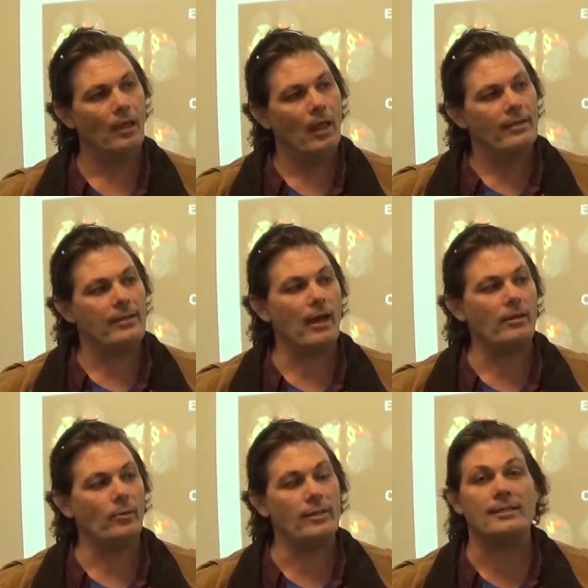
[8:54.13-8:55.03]
The
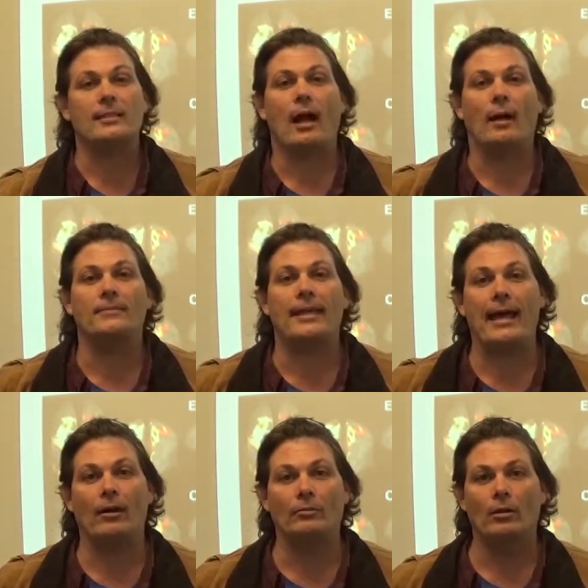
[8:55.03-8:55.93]
other one is
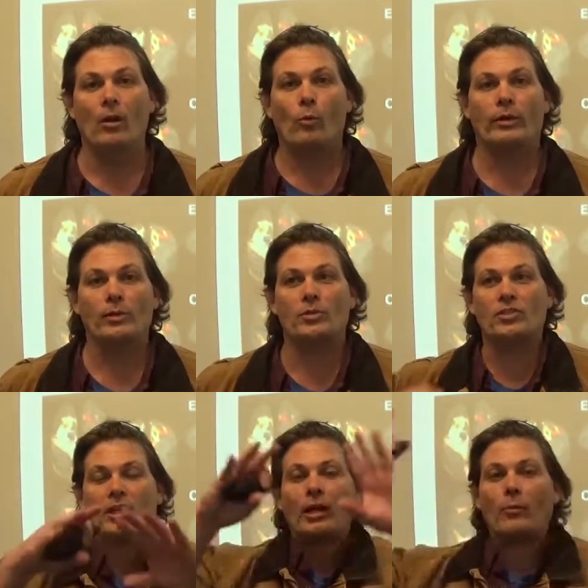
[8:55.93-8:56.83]
top-down, where you
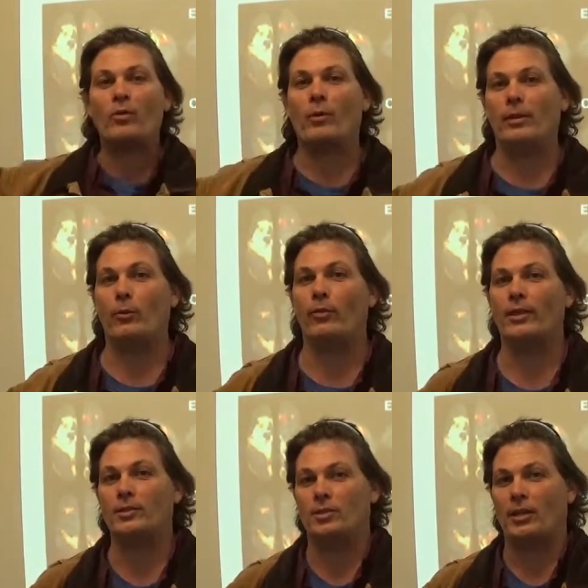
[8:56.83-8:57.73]
start with what you
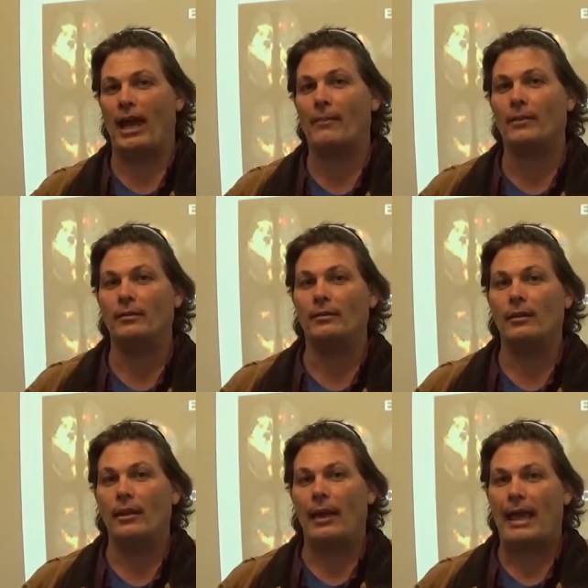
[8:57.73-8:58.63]
think should happen,
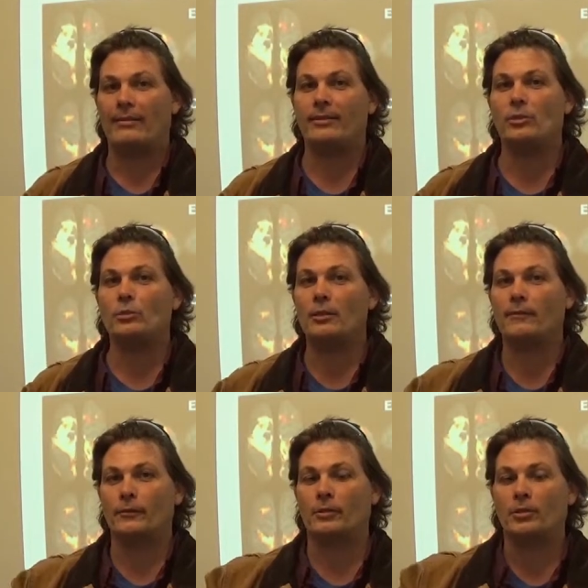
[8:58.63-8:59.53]
and then you look
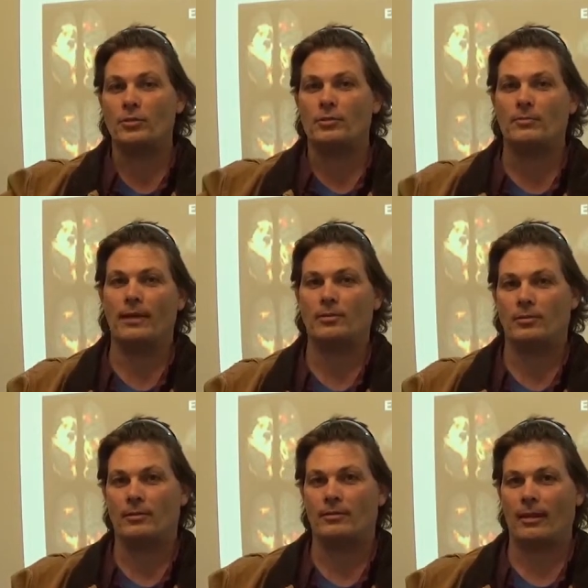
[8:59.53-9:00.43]
for clues to make
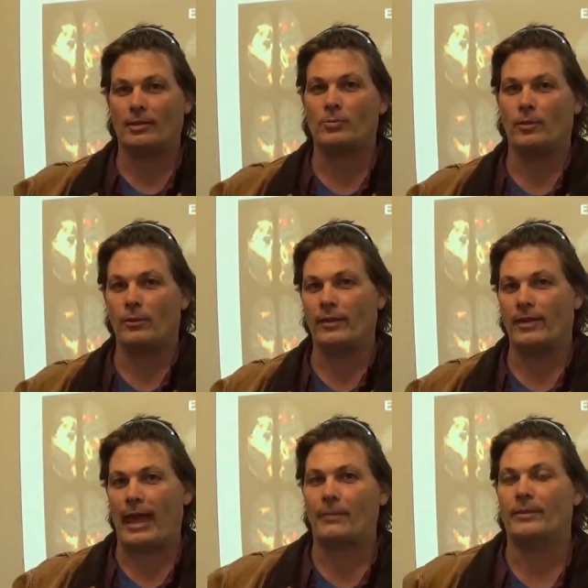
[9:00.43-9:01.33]
sure that that's what you think
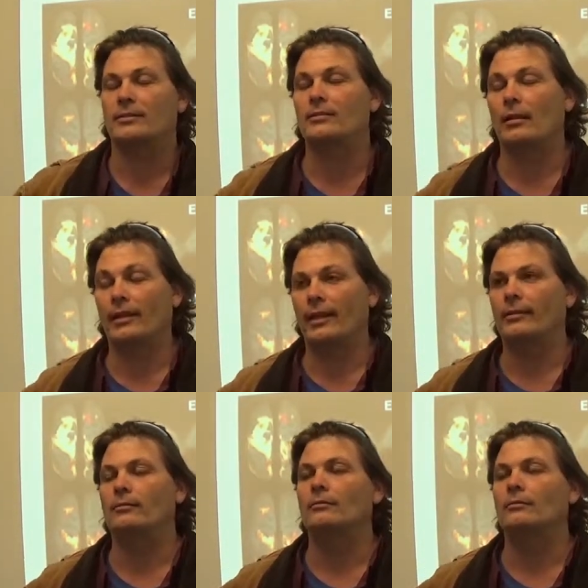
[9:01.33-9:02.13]
happens again.